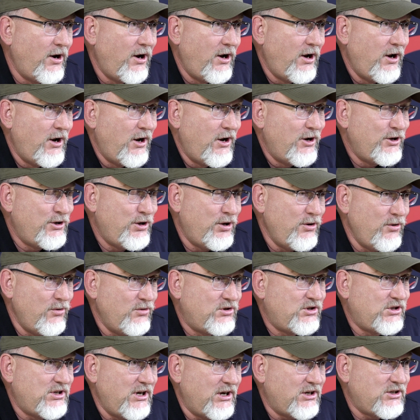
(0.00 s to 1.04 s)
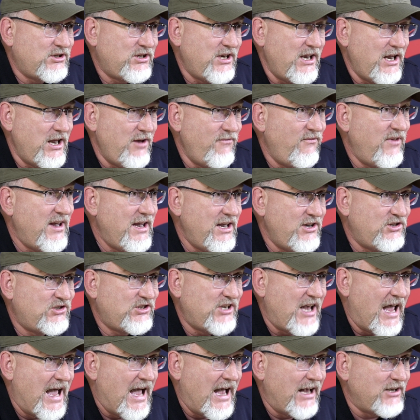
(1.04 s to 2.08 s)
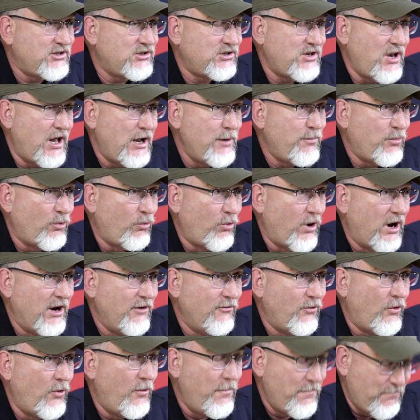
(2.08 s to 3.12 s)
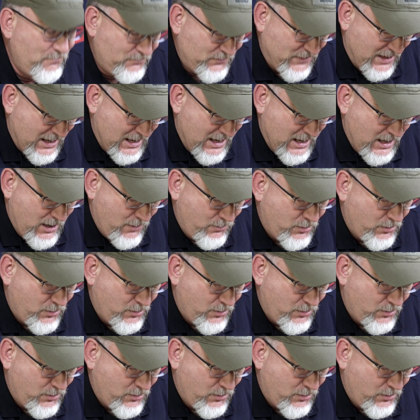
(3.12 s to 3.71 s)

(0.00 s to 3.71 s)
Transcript: 260 VSAS sniper rifle, but